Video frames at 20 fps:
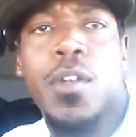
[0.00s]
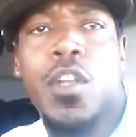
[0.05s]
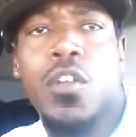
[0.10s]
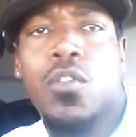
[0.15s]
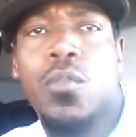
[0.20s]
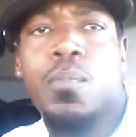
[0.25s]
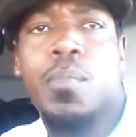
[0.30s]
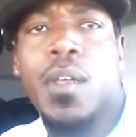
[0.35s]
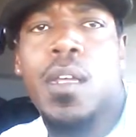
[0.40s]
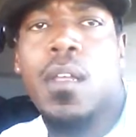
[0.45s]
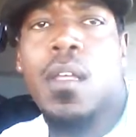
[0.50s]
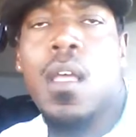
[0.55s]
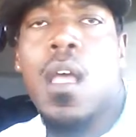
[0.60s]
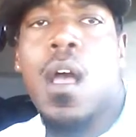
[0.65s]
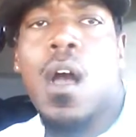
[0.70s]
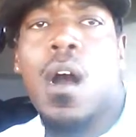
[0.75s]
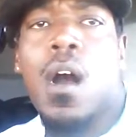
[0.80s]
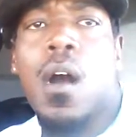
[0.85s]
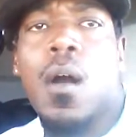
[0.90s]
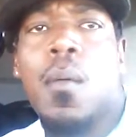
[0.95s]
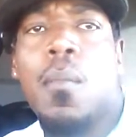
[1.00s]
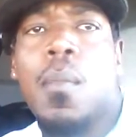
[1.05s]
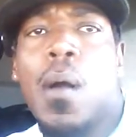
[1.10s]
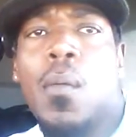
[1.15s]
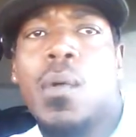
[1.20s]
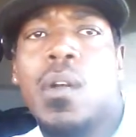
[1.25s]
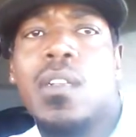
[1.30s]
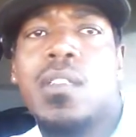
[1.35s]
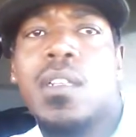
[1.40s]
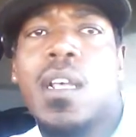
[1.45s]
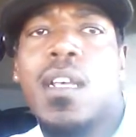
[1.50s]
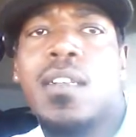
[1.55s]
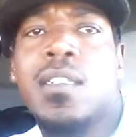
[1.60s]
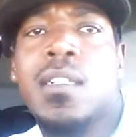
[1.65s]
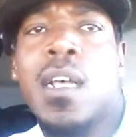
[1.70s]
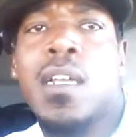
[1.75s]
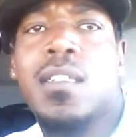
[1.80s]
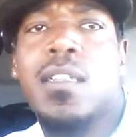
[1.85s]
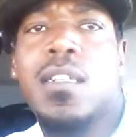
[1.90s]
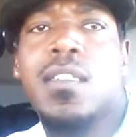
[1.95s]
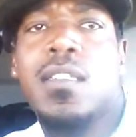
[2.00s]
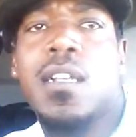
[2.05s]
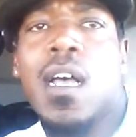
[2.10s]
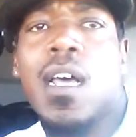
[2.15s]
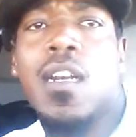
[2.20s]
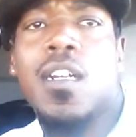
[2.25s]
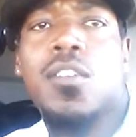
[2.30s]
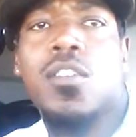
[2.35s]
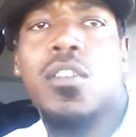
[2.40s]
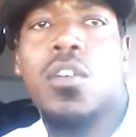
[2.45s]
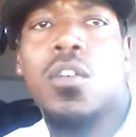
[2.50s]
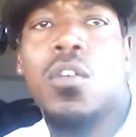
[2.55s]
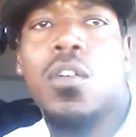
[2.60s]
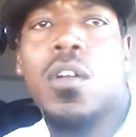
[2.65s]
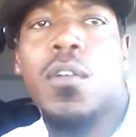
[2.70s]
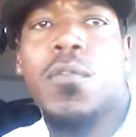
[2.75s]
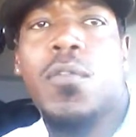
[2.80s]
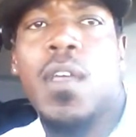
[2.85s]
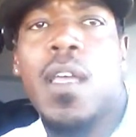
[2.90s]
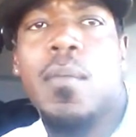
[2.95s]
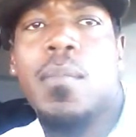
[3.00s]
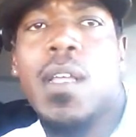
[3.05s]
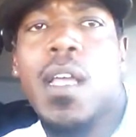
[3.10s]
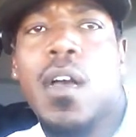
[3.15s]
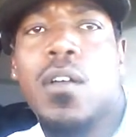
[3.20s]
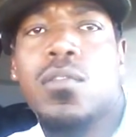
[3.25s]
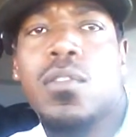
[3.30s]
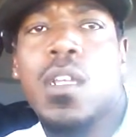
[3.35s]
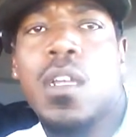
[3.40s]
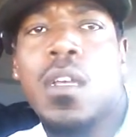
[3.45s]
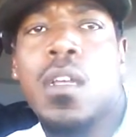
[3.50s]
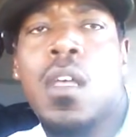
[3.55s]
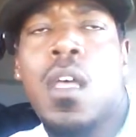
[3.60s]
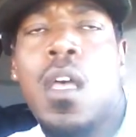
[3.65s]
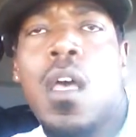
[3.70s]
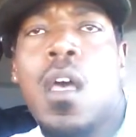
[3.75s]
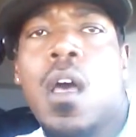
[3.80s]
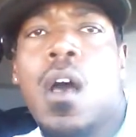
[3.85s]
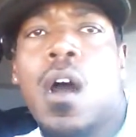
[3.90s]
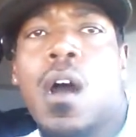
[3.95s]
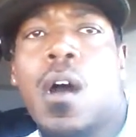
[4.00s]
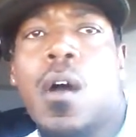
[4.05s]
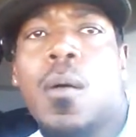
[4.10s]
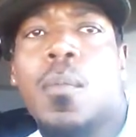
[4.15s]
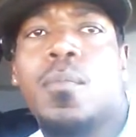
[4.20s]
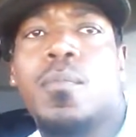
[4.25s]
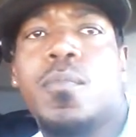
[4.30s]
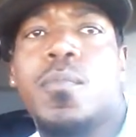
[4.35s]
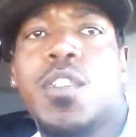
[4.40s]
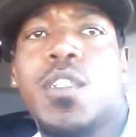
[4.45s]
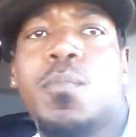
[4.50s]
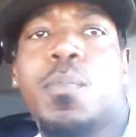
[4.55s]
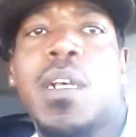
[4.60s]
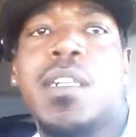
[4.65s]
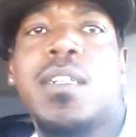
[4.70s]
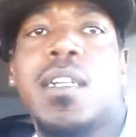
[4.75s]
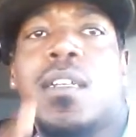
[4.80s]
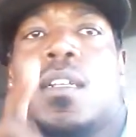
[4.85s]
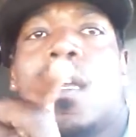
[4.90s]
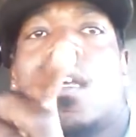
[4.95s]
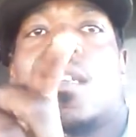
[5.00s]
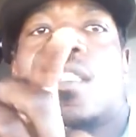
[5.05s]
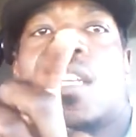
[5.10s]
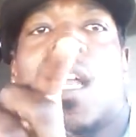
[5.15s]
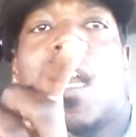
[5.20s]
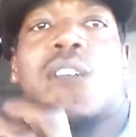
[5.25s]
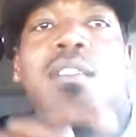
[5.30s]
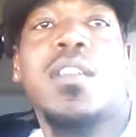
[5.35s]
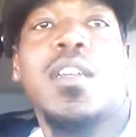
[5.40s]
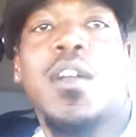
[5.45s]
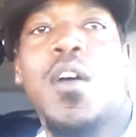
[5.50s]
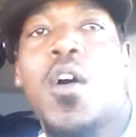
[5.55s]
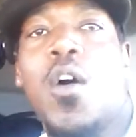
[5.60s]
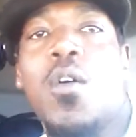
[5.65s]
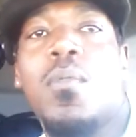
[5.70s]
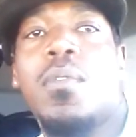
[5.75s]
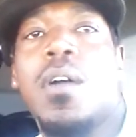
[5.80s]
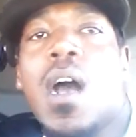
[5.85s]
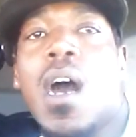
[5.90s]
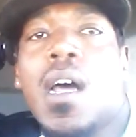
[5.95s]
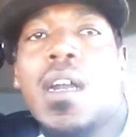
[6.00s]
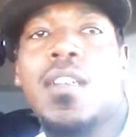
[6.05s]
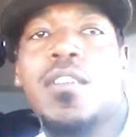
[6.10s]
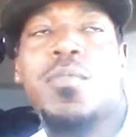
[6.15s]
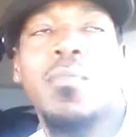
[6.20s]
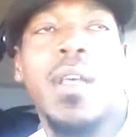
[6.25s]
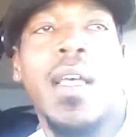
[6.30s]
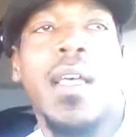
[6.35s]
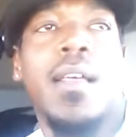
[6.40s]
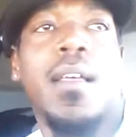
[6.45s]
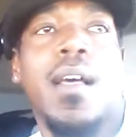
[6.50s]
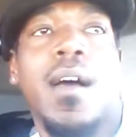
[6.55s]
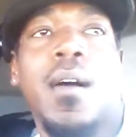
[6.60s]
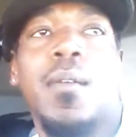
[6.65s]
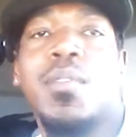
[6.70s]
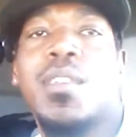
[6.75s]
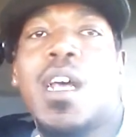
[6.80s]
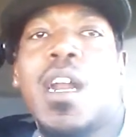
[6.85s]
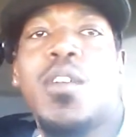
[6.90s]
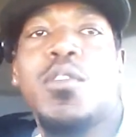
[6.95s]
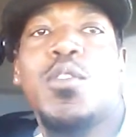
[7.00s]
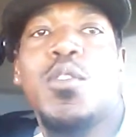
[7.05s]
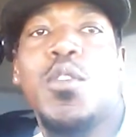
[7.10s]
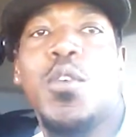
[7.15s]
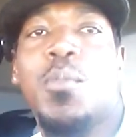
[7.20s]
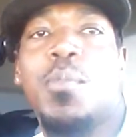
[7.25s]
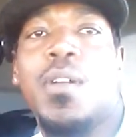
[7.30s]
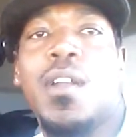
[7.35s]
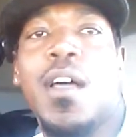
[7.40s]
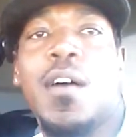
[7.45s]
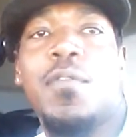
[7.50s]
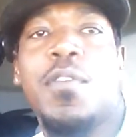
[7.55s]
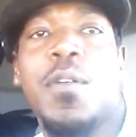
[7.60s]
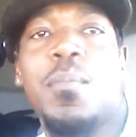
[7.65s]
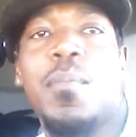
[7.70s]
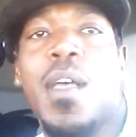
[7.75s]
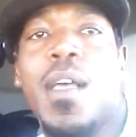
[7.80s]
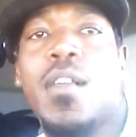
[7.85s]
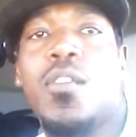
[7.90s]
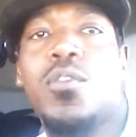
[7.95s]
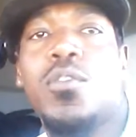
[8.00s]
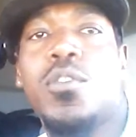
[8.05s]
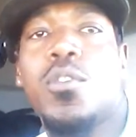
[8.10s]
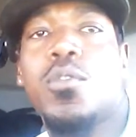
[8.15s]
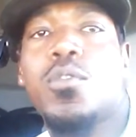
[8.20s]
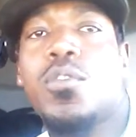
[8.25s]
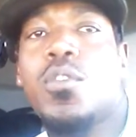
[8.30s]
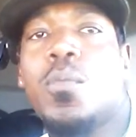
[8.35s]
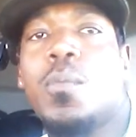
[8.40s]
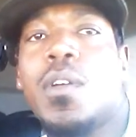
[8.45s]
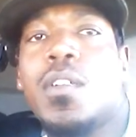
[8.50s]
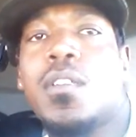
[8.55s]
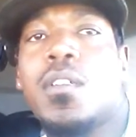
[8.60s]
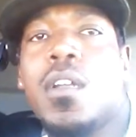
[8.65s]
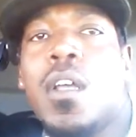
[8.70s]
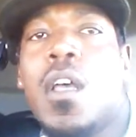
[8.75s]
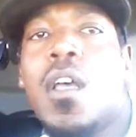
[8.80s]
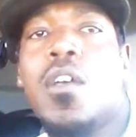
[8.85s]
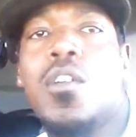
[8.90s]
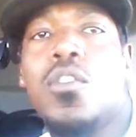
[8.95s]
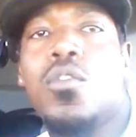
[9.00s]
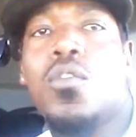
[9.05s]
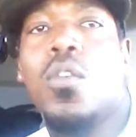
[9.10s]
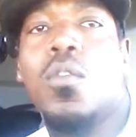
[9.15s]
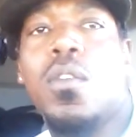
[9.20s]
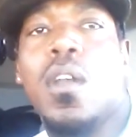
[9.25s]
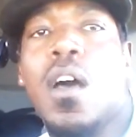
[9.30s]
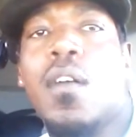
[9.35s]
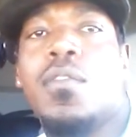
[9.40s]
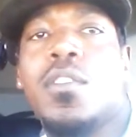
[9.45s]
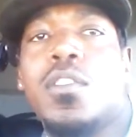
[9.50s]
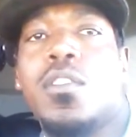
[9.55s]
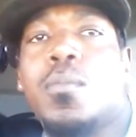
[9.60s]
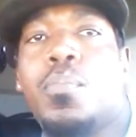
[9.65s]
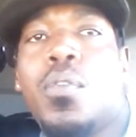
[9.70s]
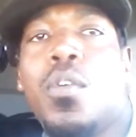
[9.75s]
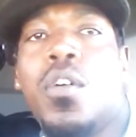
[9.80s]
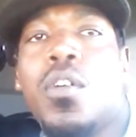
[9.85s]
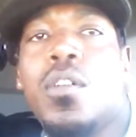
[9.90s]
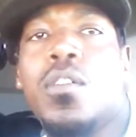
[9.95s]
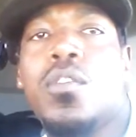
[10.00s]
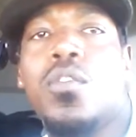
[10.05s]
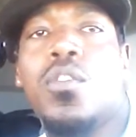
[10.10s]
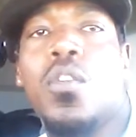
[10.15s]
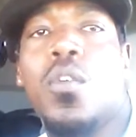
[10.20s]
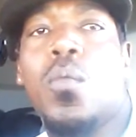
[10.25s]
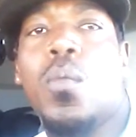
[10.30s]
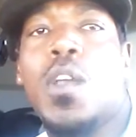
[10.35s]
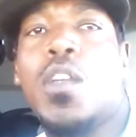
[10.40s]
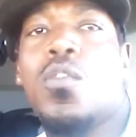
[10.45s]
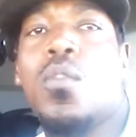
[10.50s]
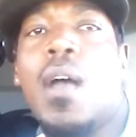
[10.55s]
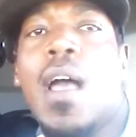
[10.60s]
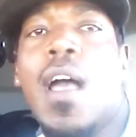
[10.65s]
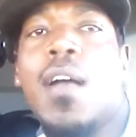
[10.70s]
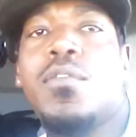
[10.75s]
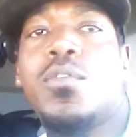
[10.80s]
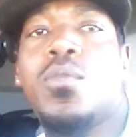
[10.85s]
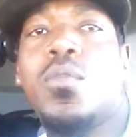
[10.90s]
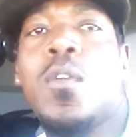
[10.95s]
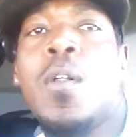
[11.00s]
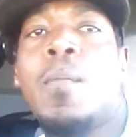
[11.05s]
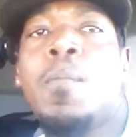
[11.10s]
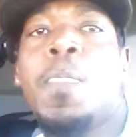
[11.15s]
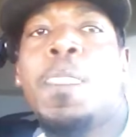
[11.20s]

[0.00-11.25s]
a little bit. I want to say Asante Sana to all the family out there. Especially shout out to the home goddess, man. Shout out to you, beloved, man. You show so much, love and support, where you don't have to.